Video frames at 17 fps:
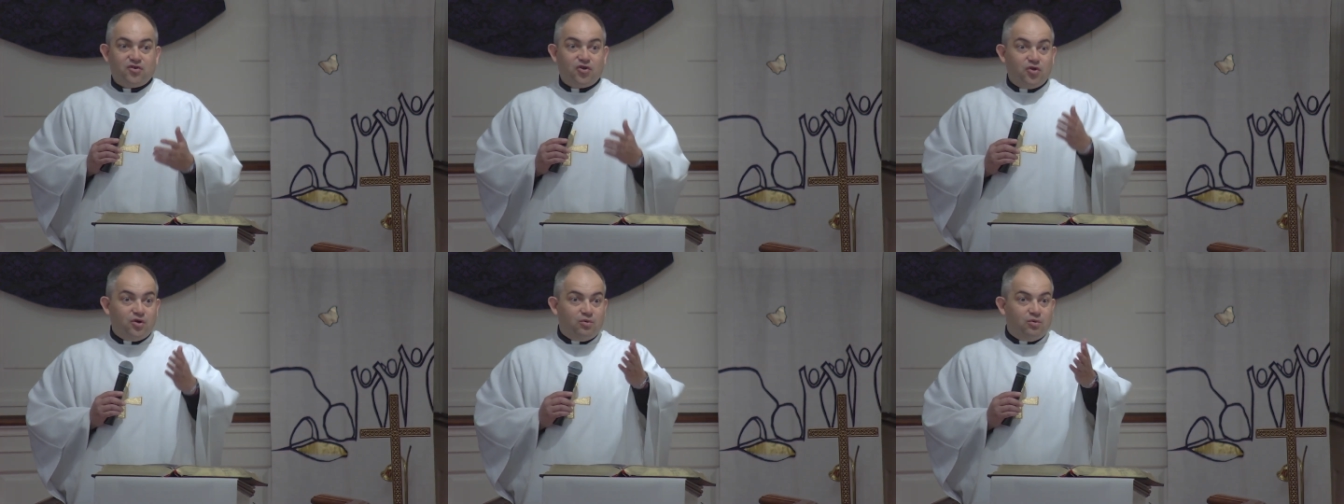
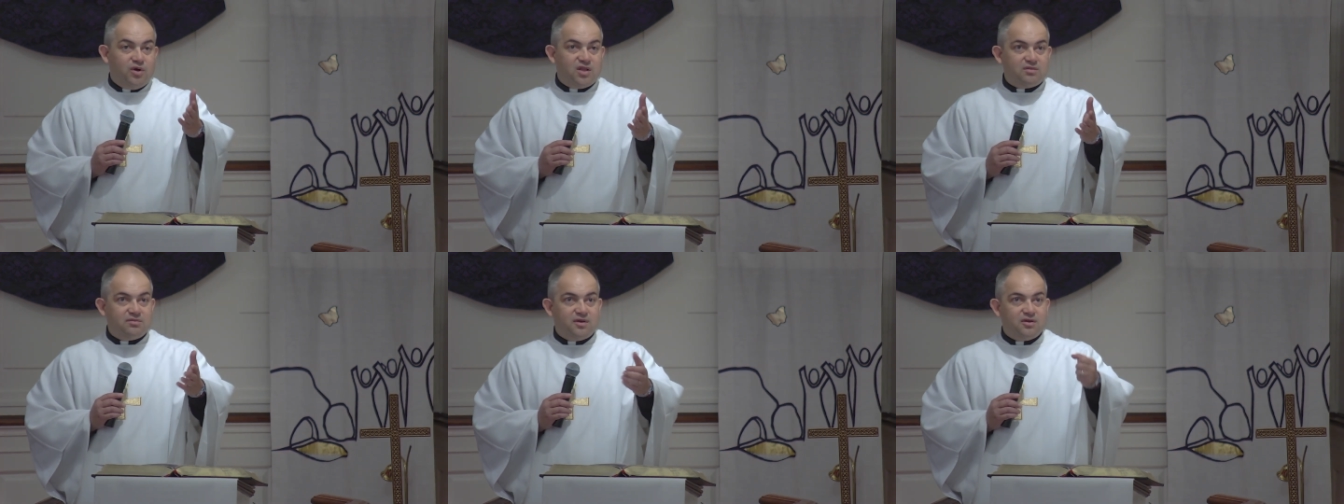for you are
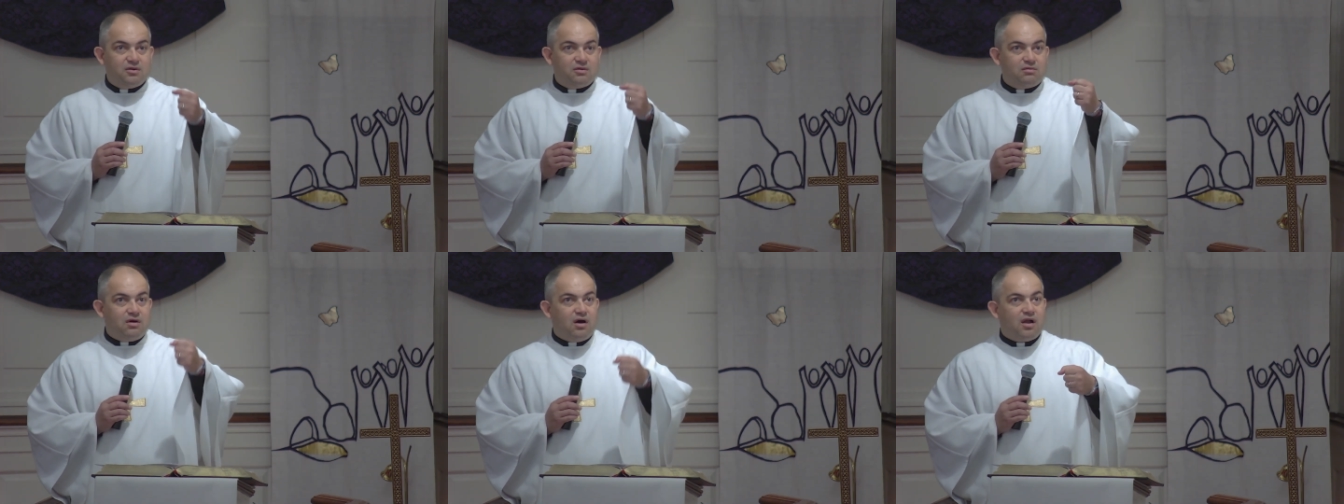with me,
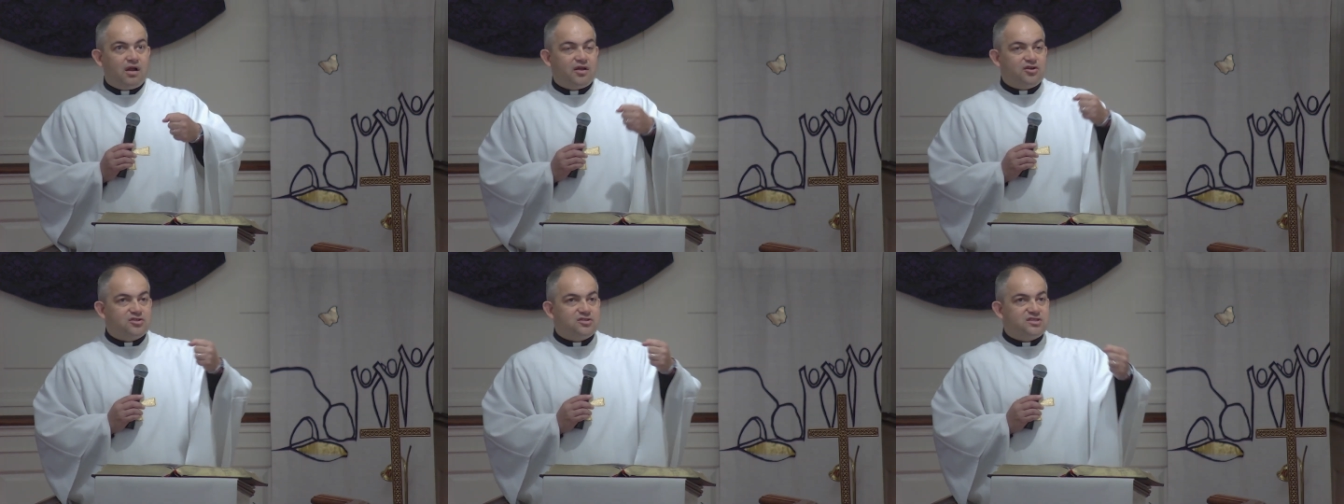your
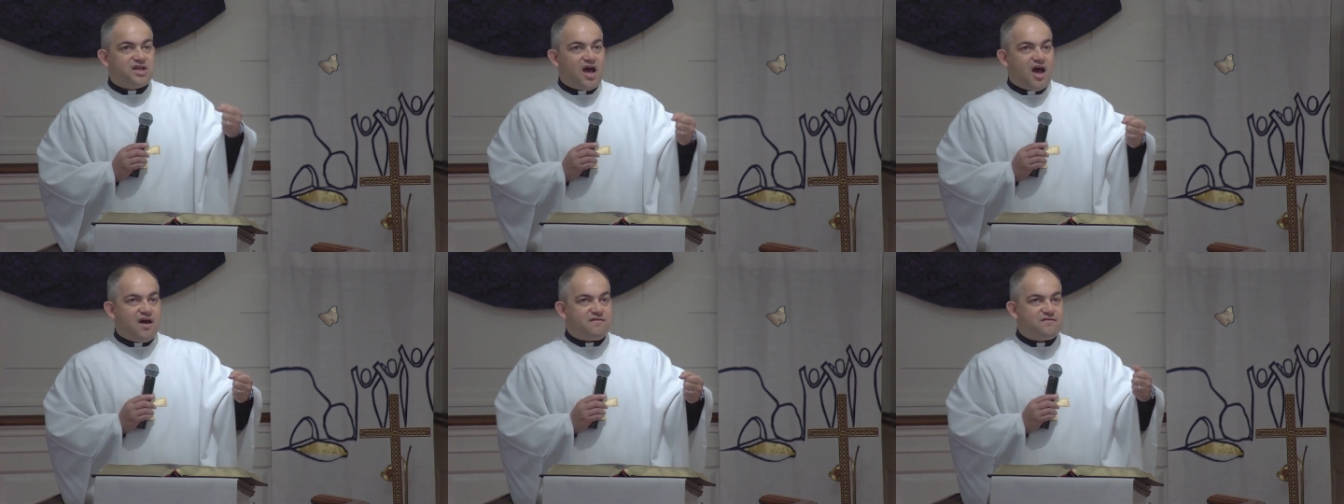rod and your
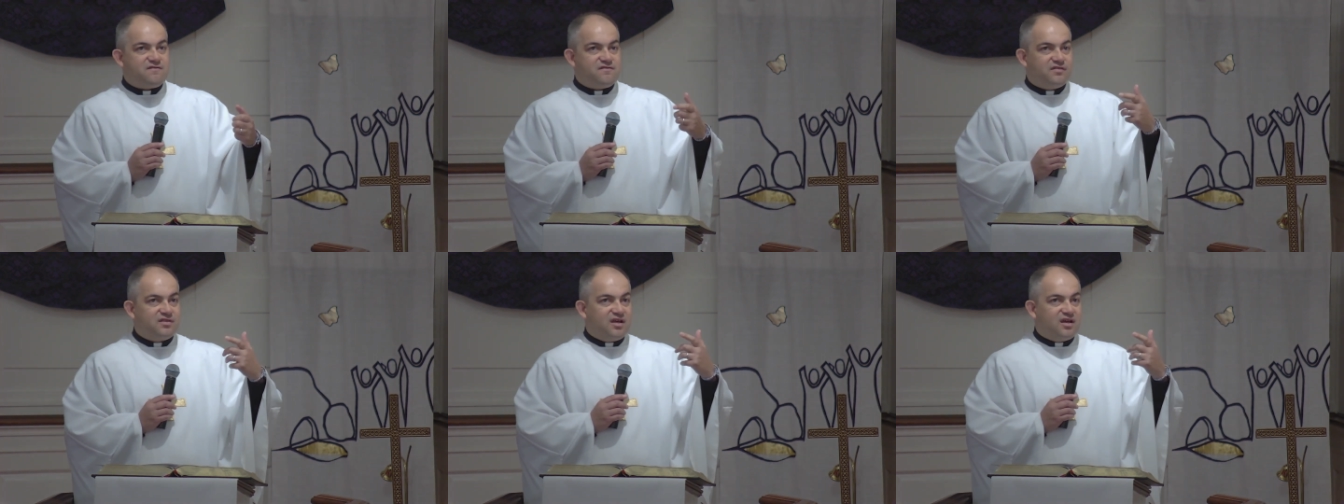
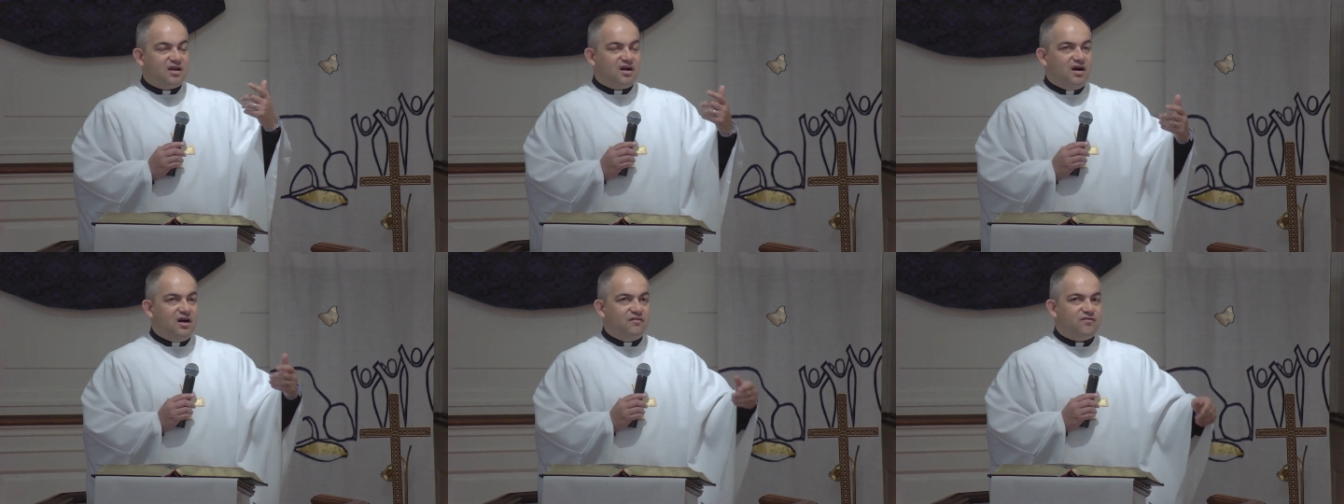staff, they
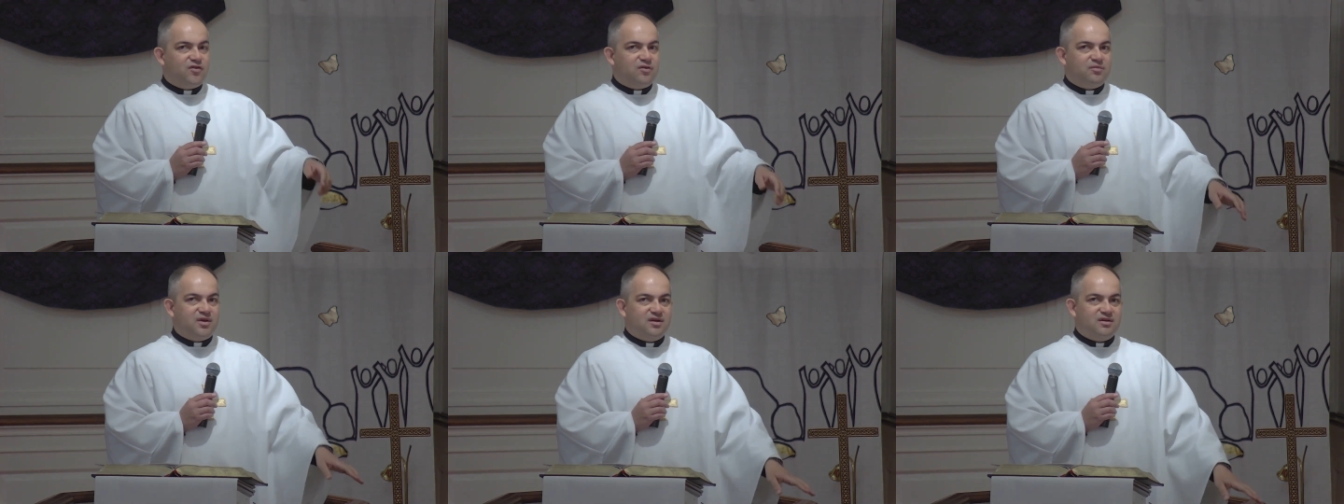
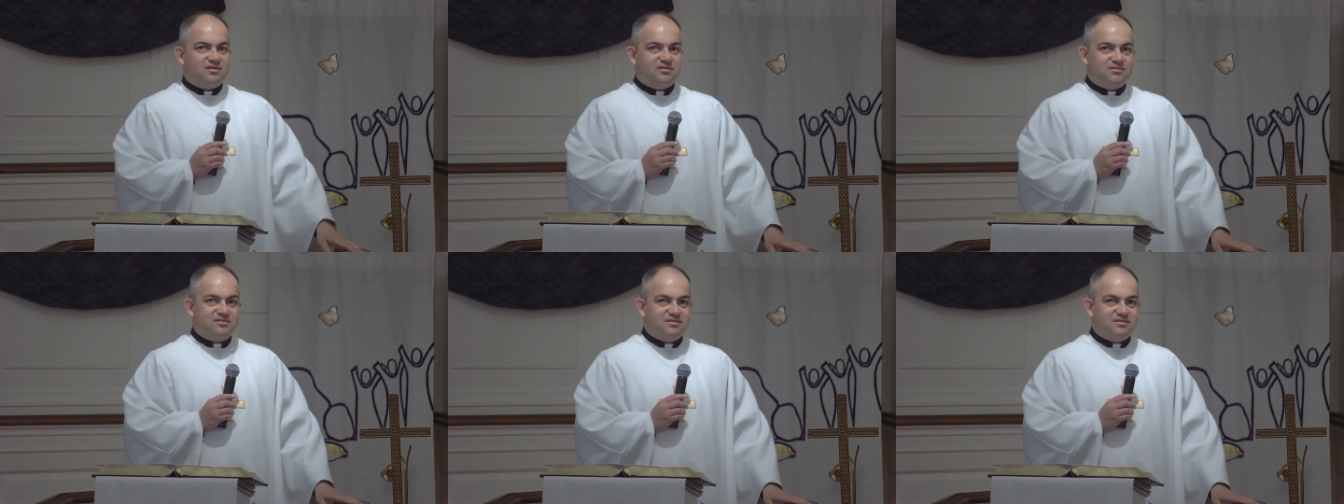comfort me.